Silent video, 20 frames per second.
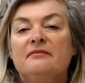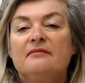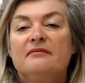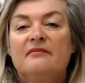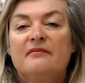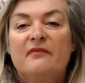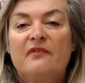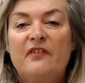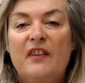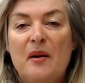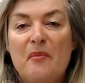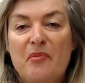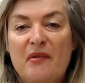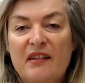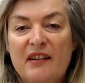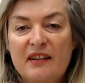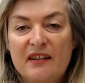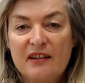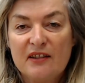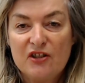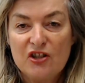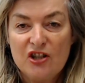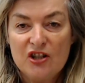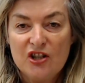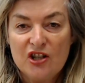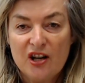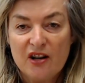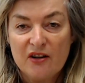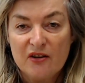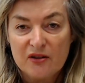fabric that she
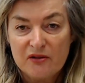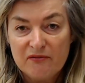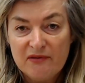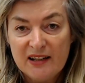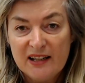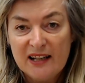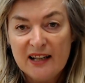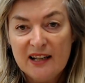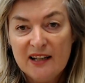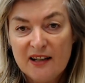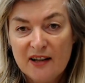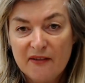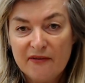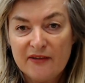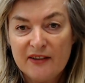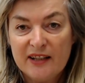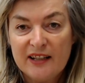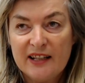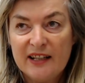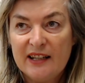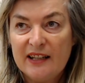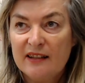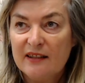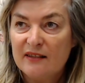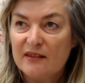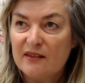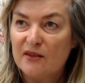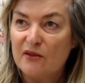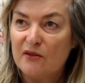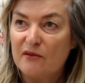chose, really lovely
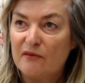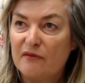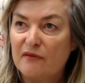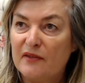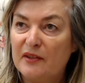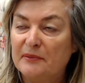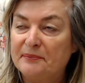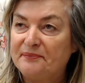sort of